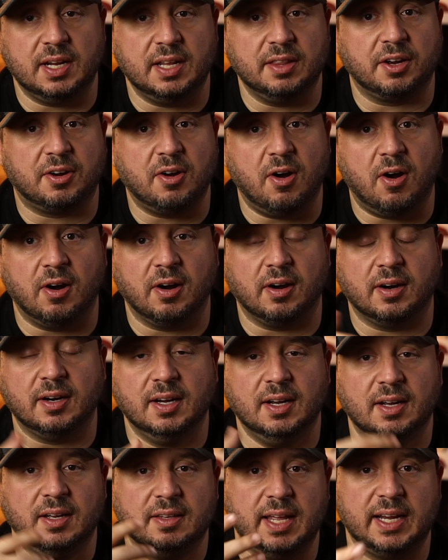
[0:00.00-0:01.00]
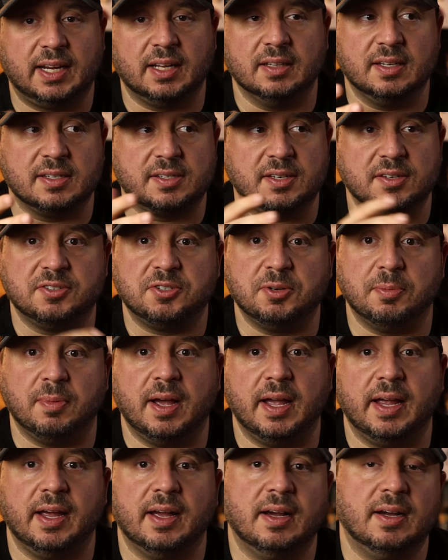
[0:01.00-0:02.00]
in the car, they can listen to
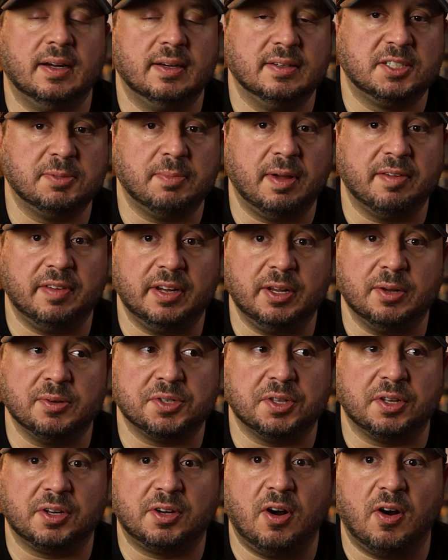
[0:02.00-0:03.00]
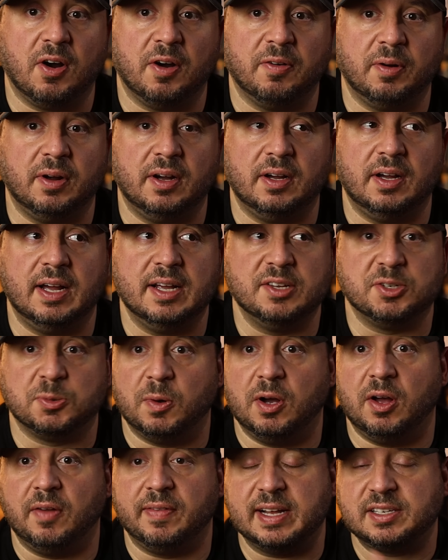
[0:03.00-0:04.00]
my uh, to my videos in the car as
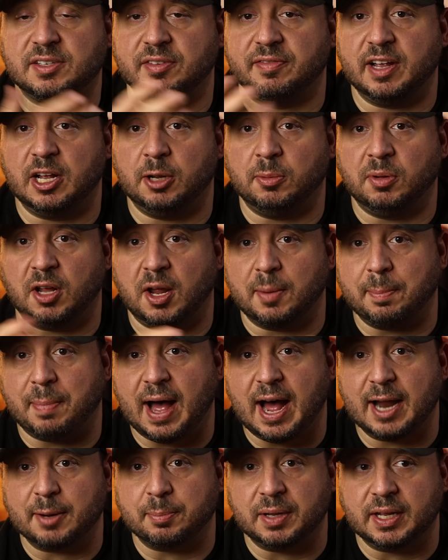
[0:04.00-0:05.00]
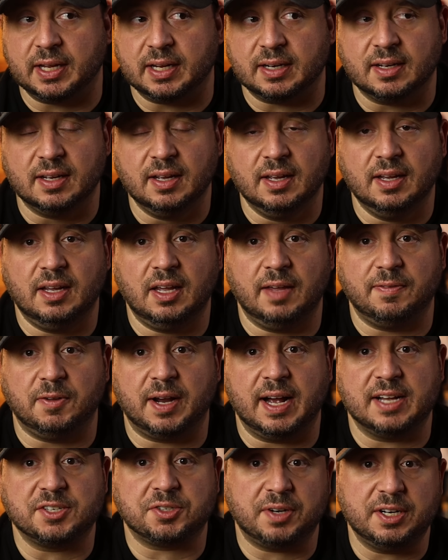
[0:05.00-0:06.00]
well, and that's available on Podbean if
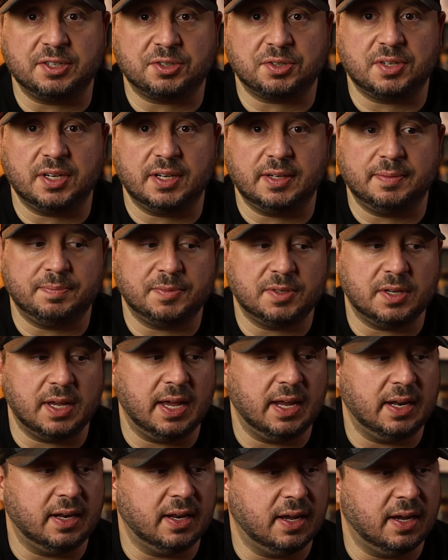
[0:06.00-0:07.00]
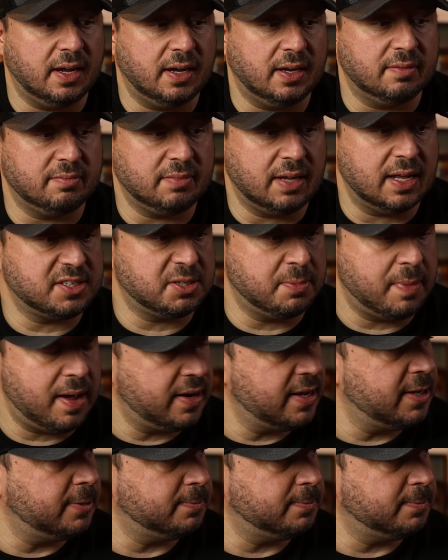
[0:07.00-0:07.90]
you guys are interested. And yeah, that's about